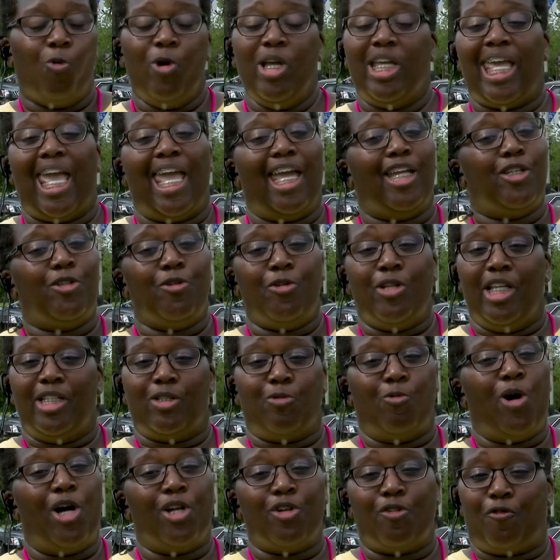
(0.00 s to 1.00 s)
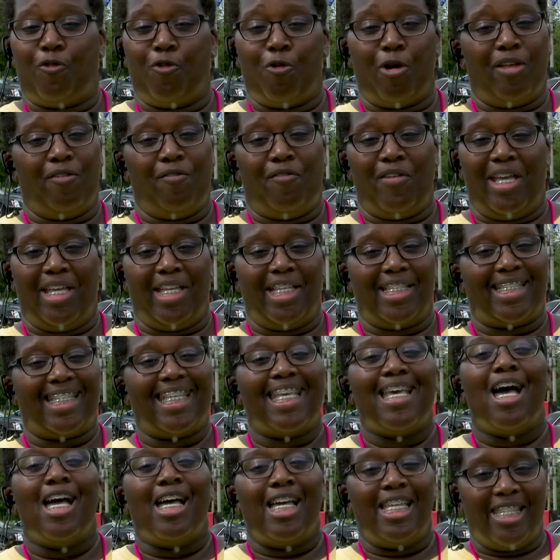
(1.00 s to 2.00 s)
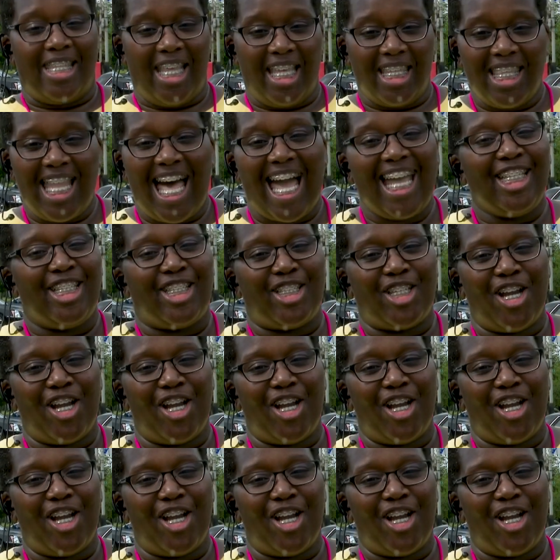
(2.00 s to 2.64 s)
we can't do these wonderful events. The Light